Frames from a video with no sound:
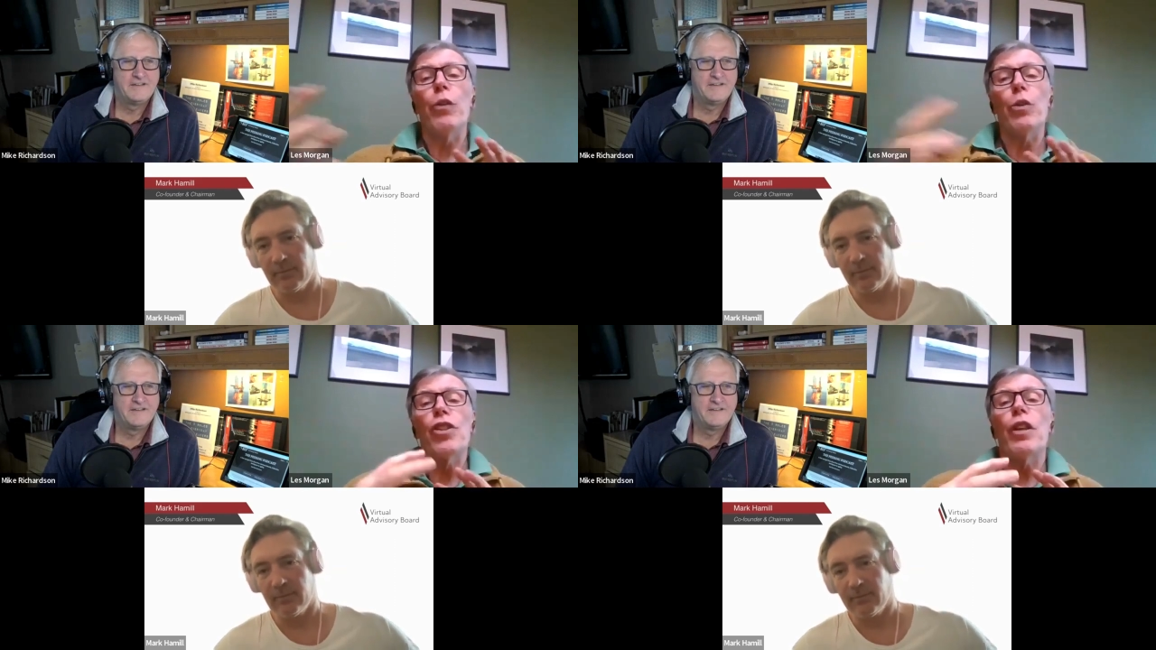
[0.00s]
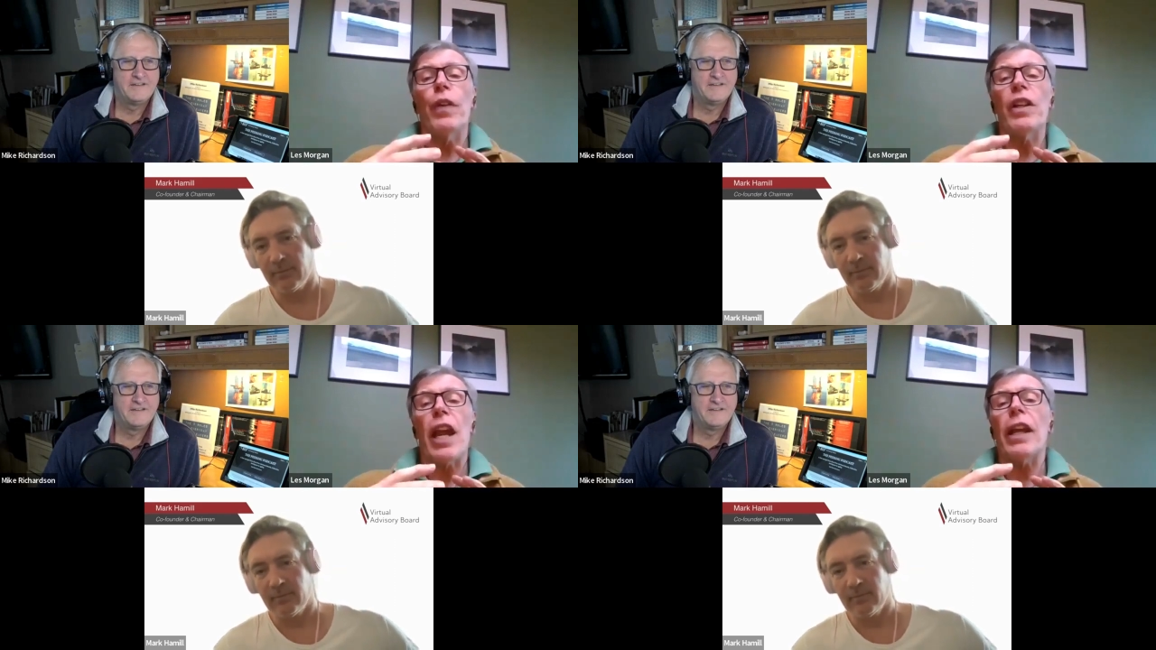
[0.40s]
Speaker 1: those chief
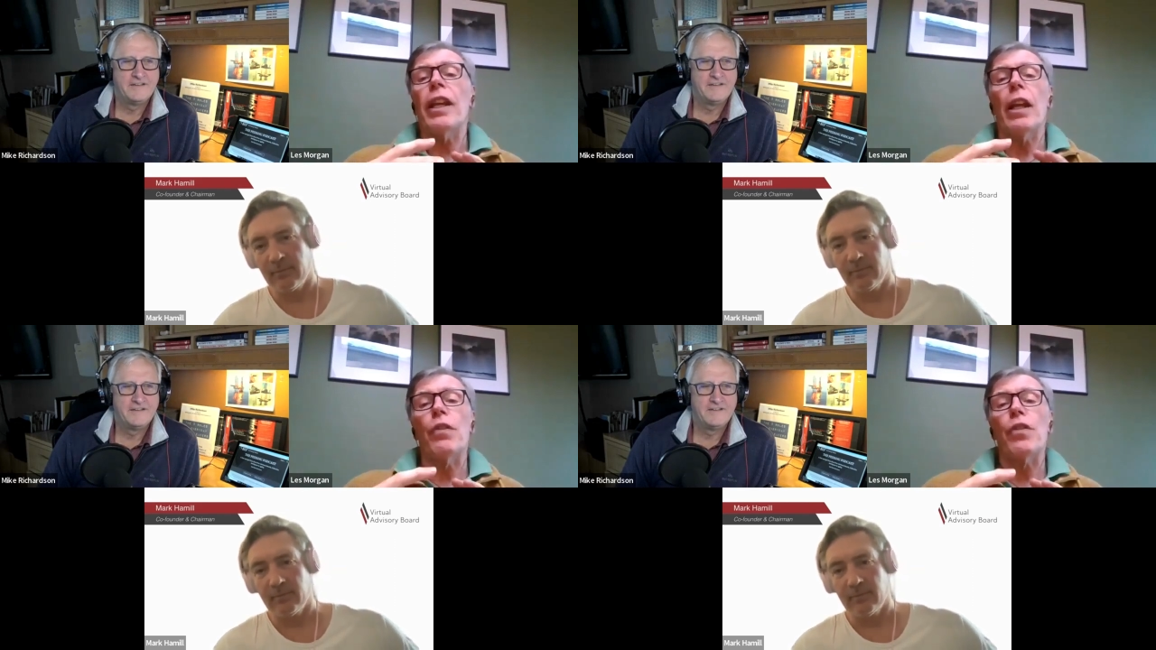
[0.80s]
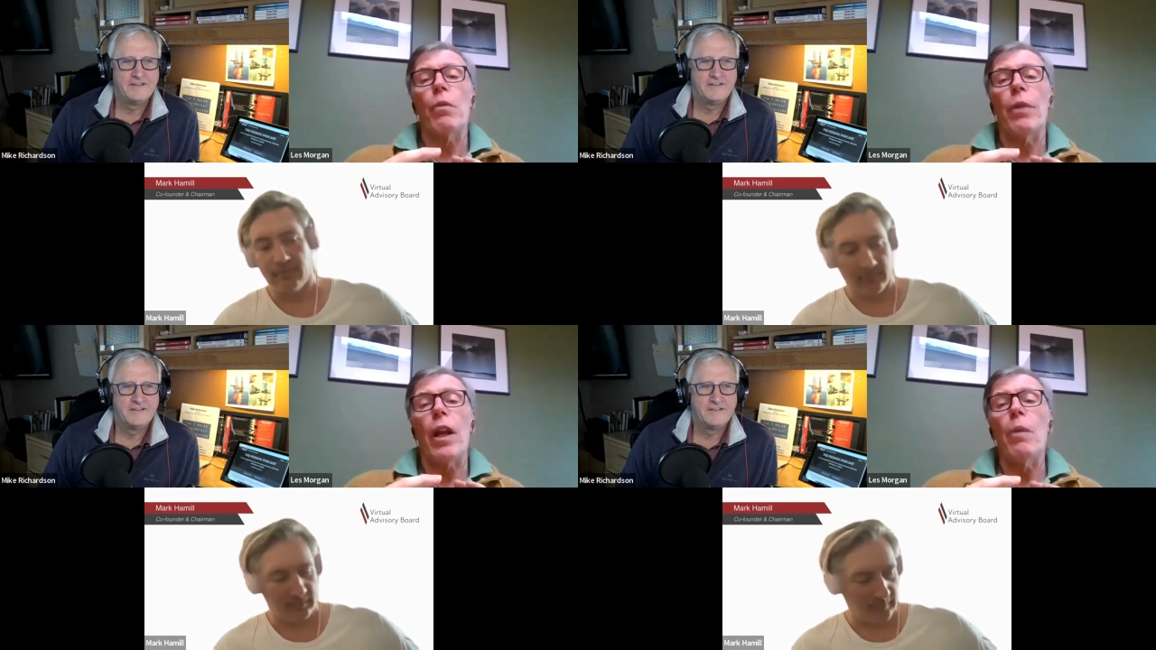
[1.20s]
executives
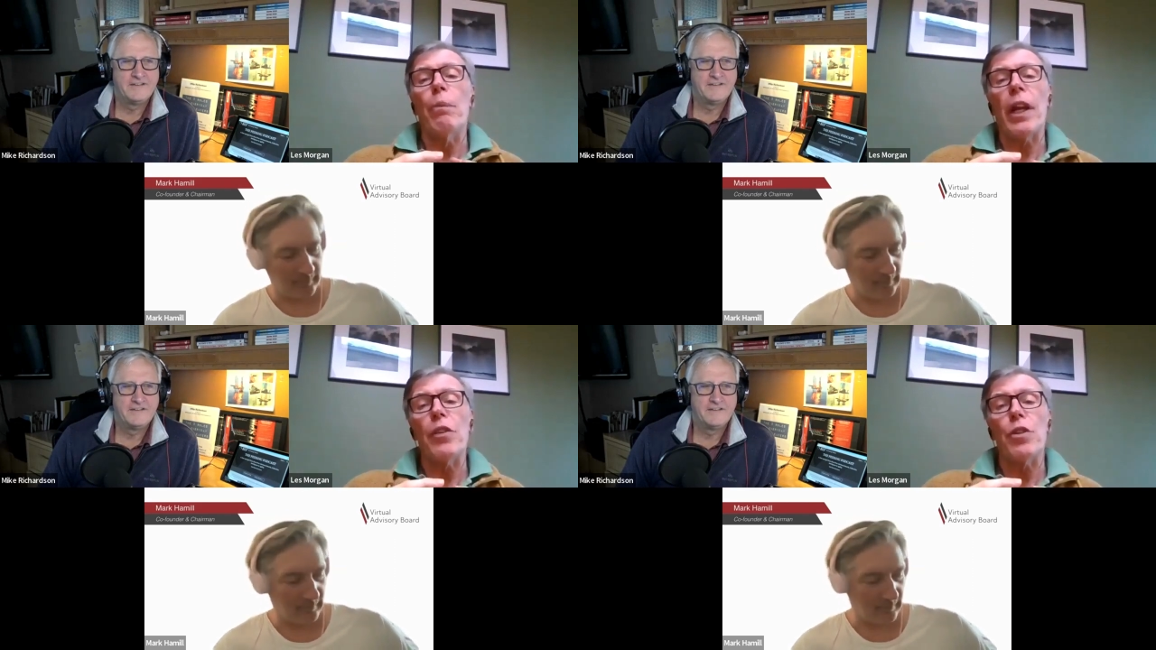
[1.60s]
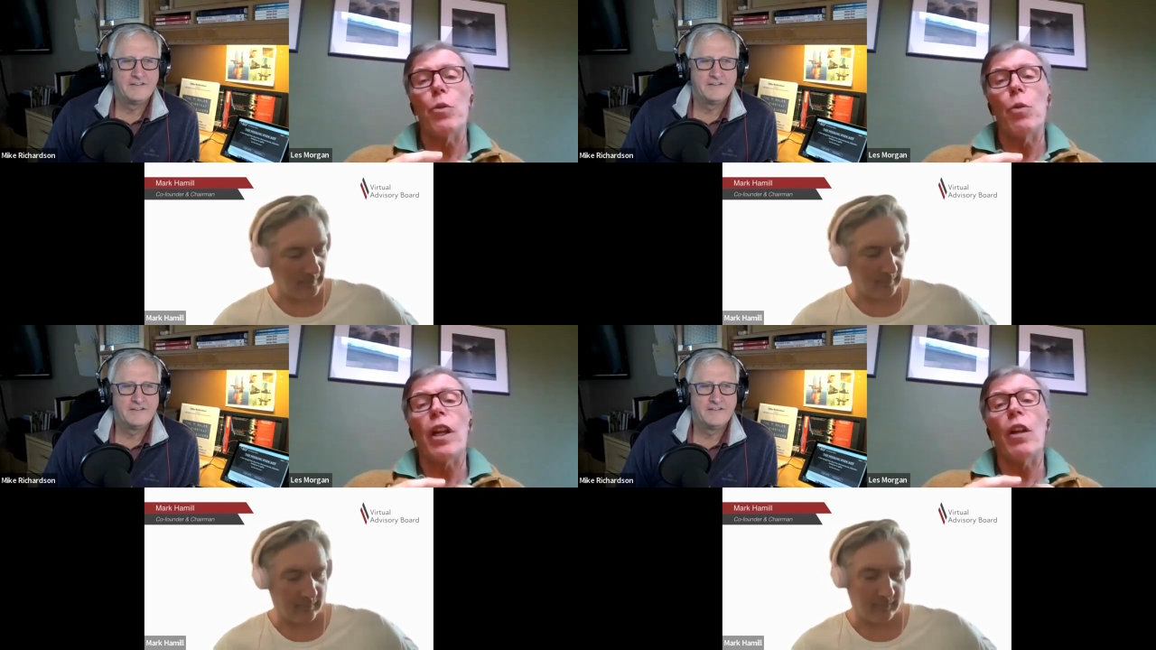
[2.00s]
from the companies we're
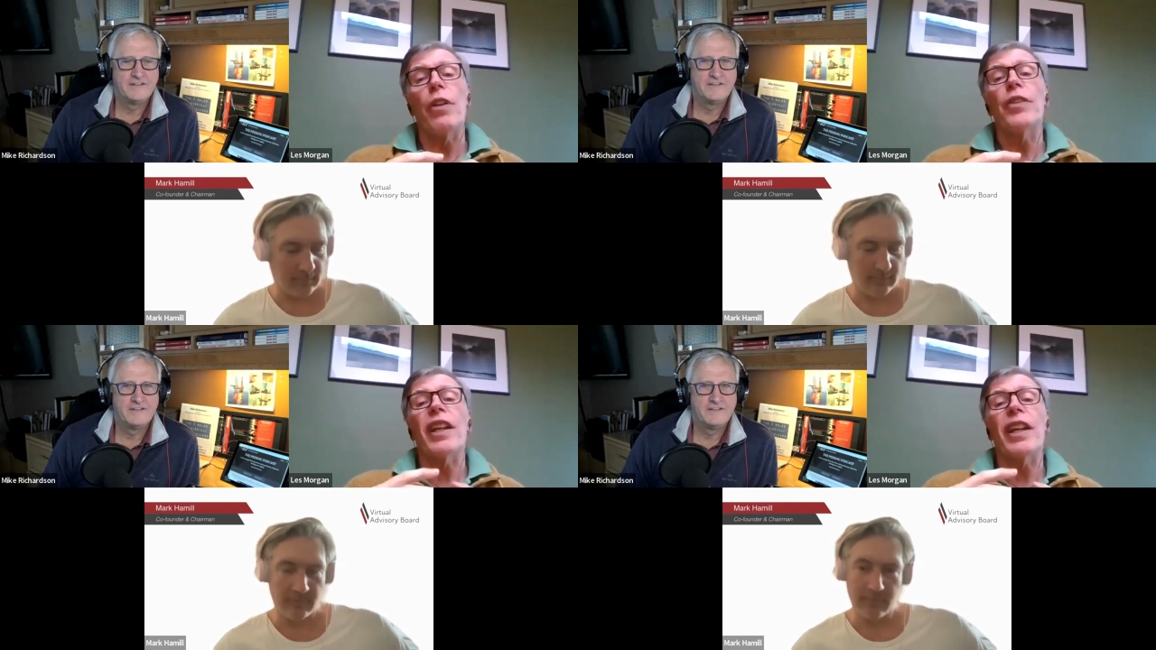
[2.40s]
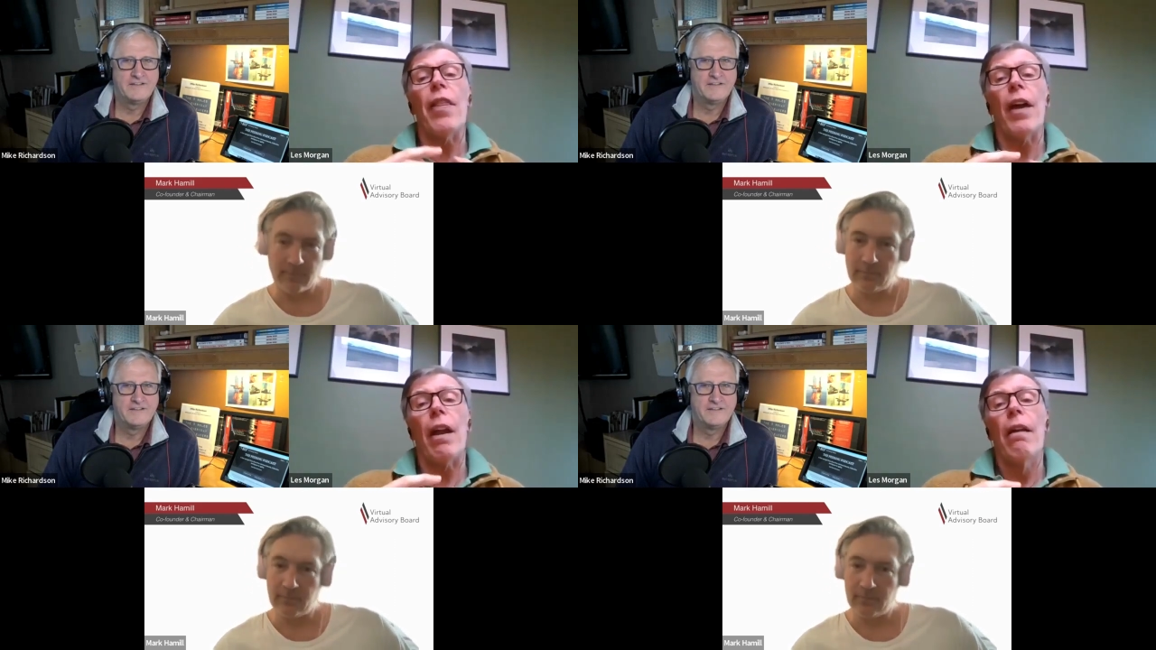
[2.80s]
working with
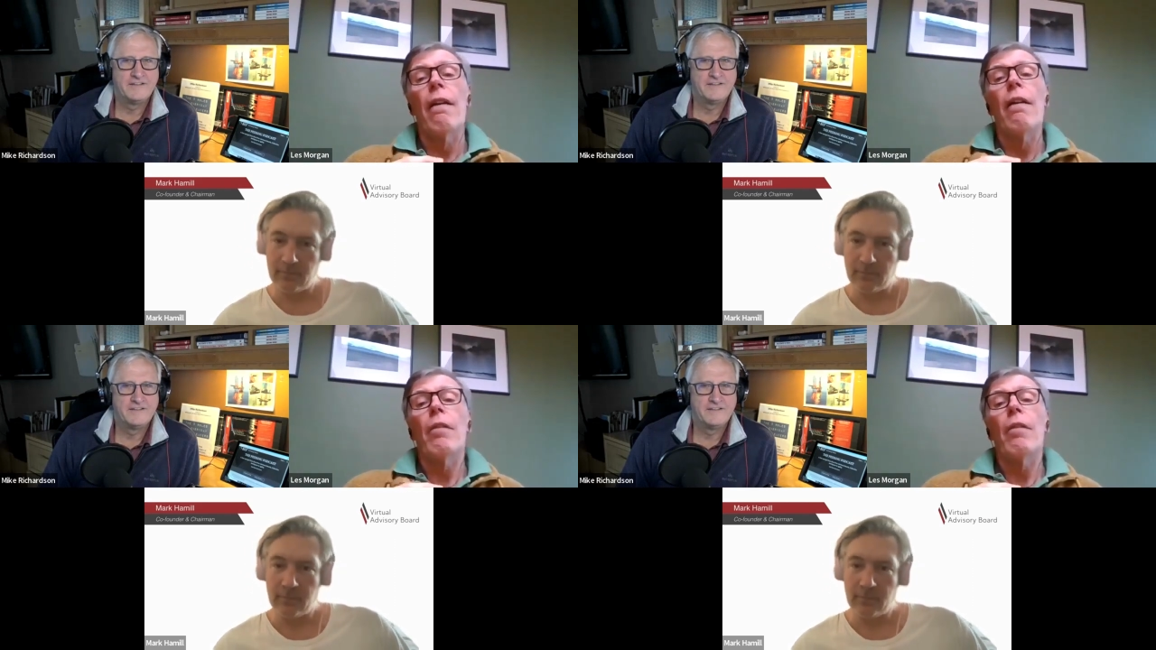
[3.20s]
together,